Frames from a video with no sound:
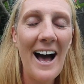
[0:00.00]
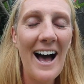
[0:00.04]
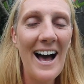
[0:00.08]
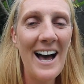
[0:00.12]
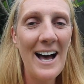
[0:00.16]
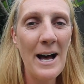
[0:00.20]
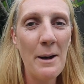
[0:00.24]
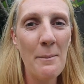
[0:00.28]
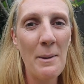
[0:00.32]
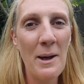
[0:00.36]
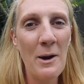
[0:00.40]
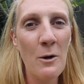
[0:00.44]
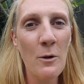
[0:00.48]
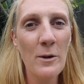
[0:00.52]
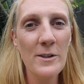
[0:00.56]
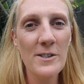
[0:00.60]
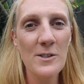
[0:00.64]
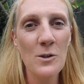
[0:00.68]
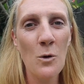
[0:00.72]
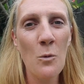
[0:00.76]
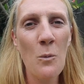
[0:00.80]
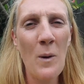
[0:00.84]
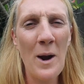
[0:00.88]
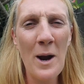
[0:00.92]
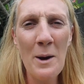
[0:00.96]
and
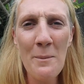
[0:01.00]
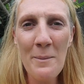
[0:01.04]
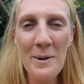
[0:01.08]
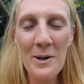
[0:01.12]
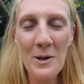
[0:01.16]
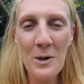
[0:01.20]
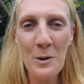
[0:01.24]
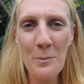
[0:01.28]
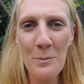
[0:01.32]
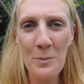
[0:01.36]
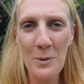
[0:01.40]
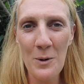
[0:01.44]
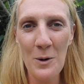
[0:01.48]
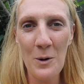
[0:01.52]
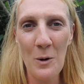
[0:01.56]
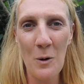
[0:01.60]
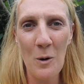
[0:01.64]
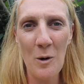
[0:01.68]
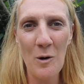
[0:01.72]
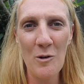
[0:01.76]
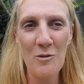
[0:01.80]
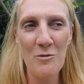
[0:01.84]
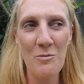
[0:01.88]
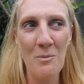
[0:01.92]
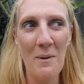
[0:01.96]
also where am I going to put
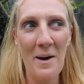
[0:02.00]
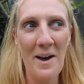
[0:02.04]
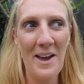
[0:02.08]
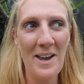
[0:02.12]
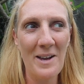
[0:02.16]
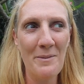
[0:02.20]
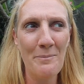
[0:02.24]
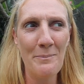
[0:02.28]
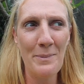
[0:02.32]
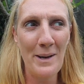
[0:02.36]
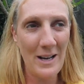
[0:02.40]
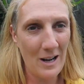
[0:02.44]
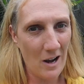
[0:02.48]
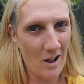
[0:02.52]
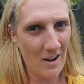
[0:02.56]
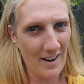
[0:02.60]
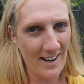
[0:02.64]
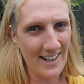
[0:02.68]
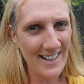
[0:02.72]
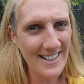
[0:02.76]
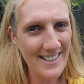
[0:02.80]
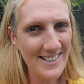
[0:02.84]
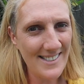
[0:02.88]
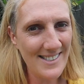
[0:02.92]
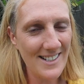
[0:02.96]
all of my
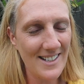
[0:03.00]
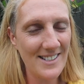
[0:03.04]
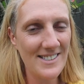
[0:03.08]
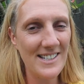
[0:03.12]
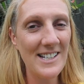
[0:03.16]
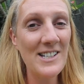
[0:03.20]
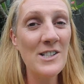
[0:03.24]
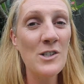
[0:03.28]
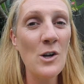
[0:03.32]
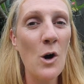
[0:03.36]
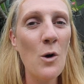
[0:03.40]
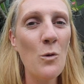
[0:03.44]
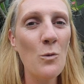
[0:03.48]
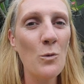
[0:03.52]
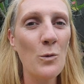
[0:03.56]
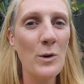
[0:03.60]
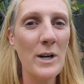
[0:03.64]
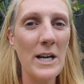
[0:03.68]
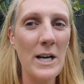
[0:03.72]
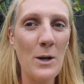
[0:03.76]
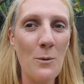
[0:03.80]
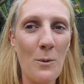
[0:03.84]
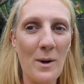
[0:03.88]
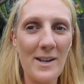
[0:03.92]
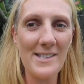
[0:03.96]
belongings, because I don't
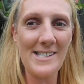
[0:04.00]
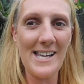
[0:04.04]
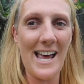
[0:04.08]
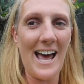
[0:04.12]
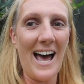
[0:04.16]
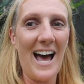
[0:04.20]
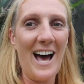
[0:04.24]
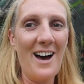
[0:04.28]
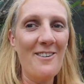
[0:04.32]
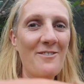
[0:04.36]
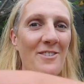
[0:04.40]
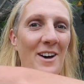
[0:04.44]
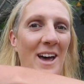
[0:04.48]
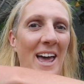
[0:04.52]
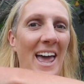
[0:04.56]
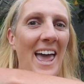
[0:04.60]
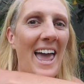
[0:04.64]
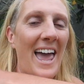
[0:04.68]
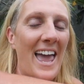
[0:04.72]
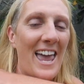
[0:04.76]
really want to have